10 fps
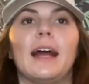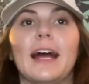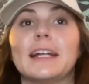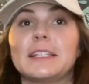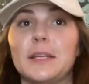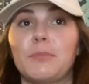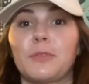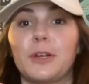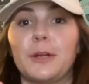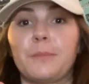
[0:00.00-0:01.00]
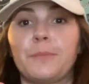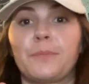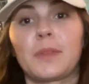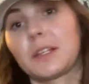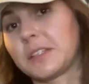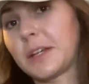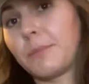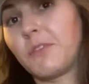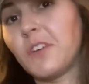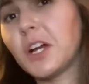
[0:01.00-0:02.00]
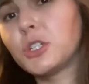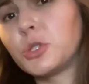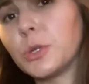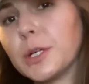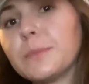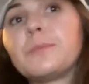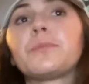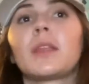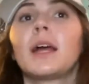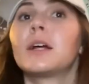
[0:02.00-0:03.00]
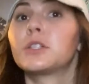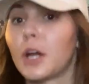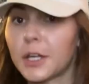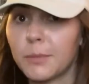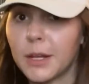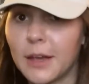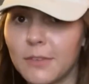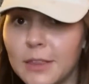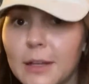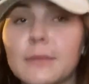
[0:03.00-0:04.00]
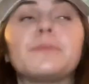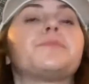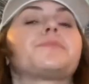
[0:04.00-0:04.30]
All right, tip 3, this is gonna be very short. Document everything.